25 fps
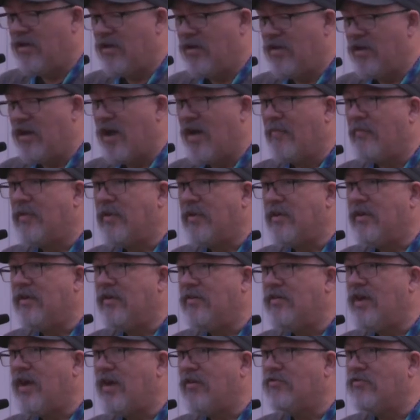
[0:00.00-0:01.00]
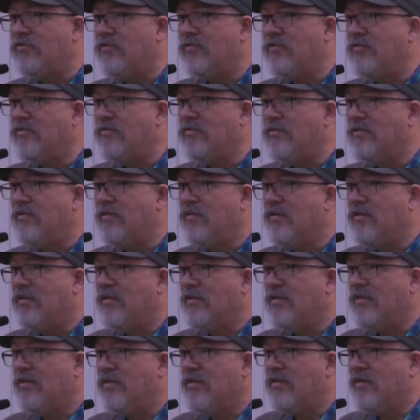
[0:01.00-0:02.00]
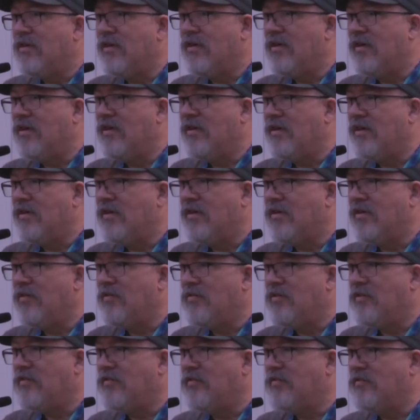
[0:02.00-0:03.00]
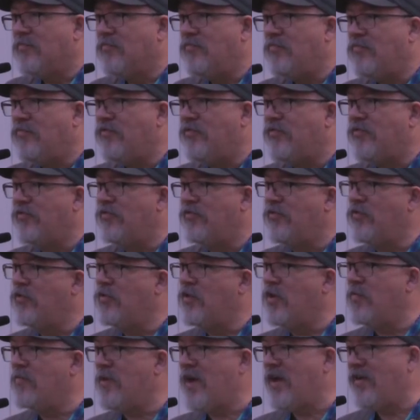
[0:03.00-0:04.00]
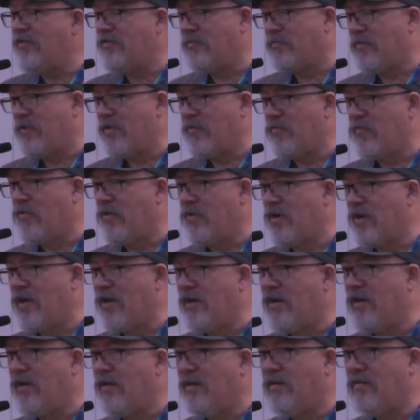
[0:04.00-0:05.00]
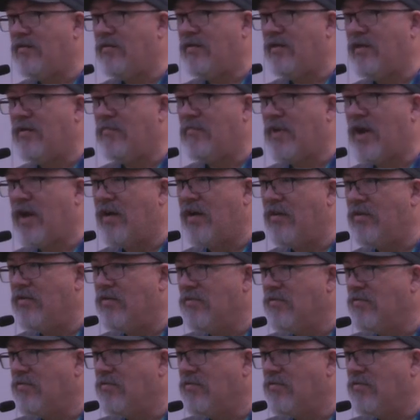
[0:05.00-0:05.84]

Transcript: anomaly detection. you know, this is pseudo based upon work I did at uh, MITRE,